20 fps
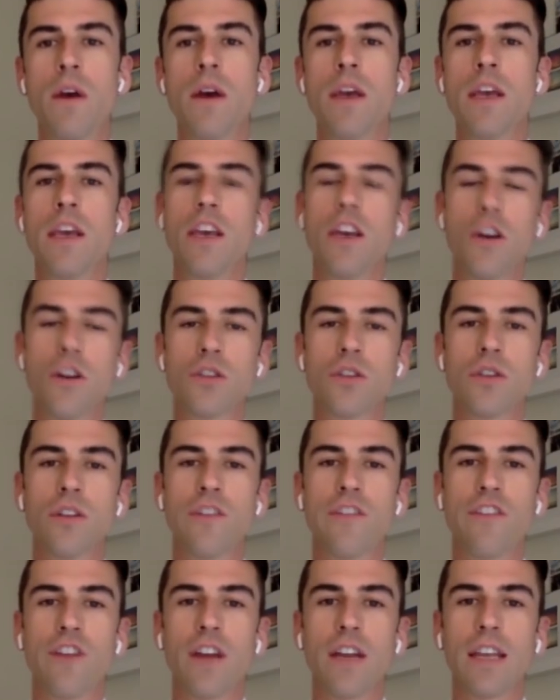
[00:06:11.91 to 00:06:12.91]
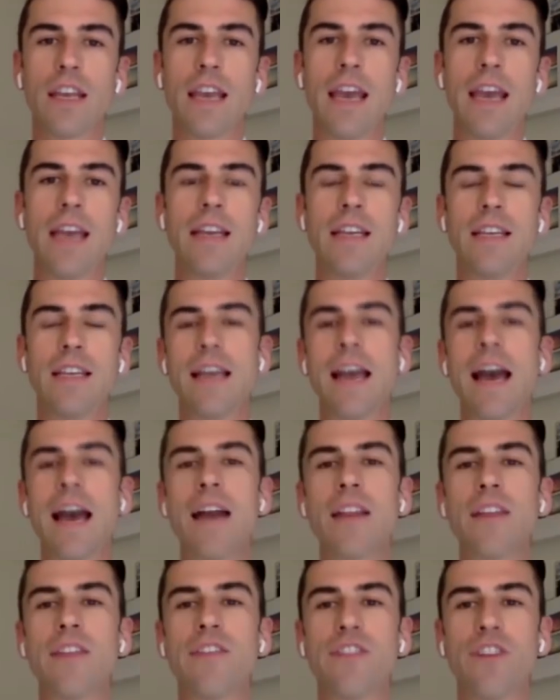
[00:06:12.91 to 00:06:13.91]
He goes through the front gate and he's
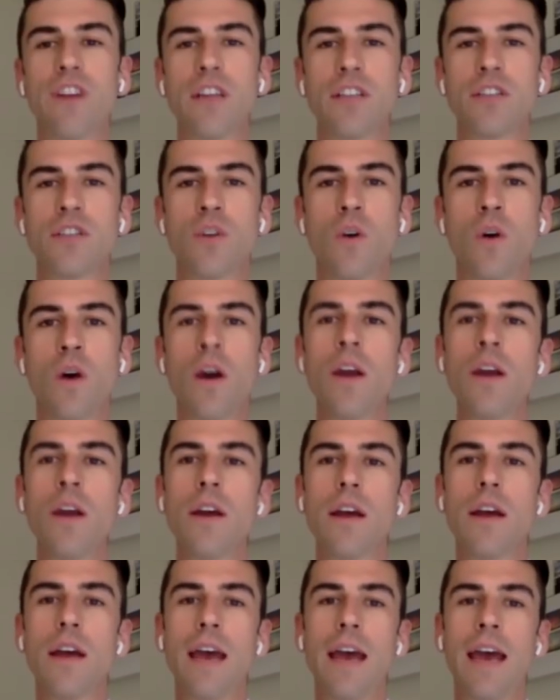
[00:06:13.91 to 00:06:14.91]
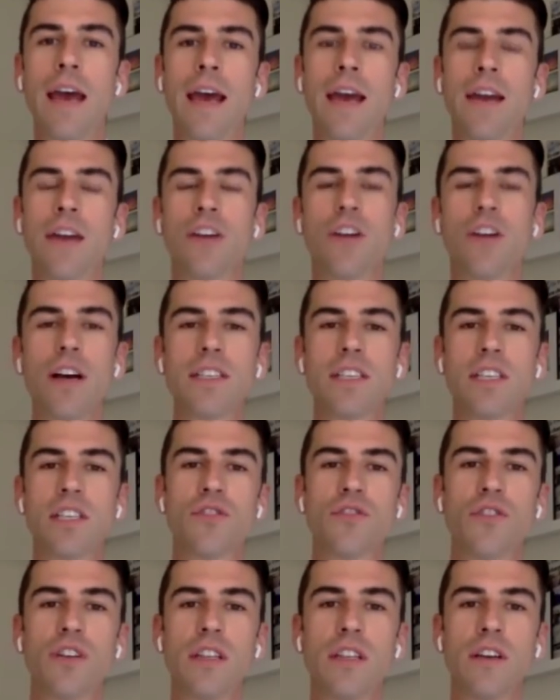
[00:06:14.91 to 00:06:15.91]
at the front door, and across the
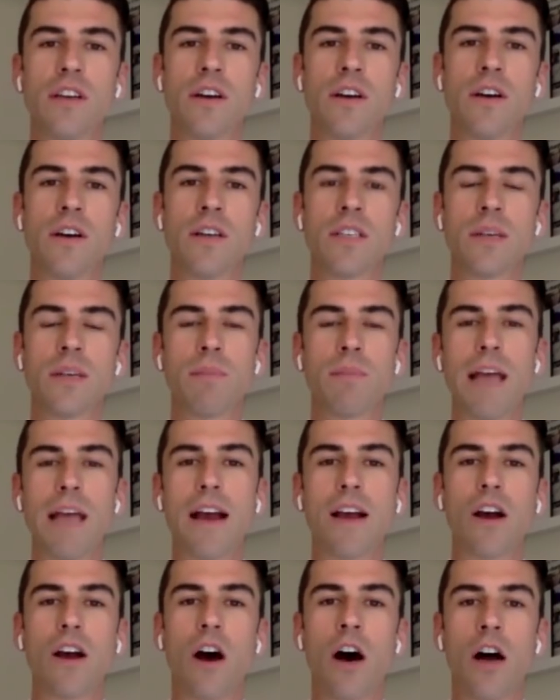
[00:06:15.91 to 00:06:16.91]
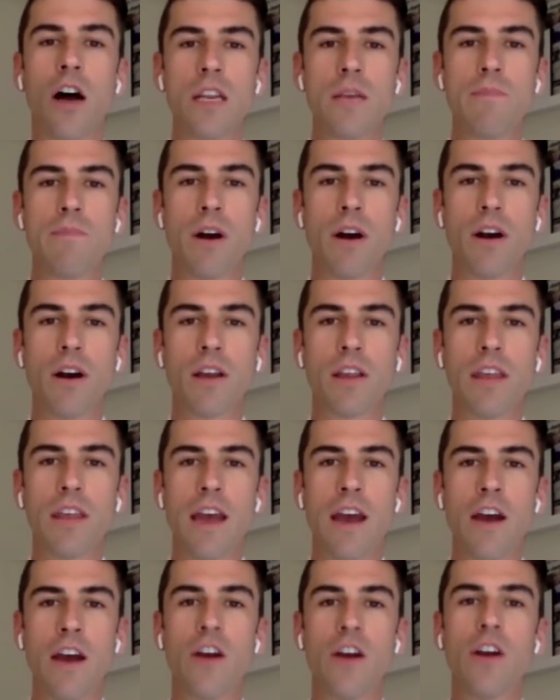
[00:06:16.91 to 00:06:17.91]
street there's a black Audi parked
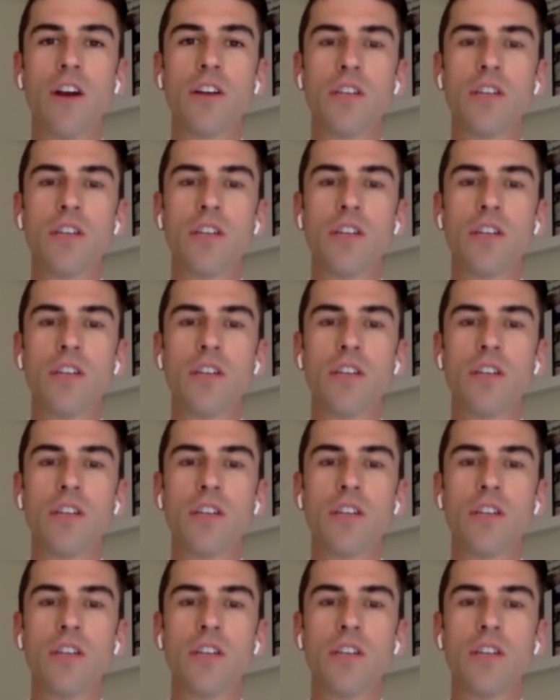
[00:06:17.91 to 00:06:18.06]
there.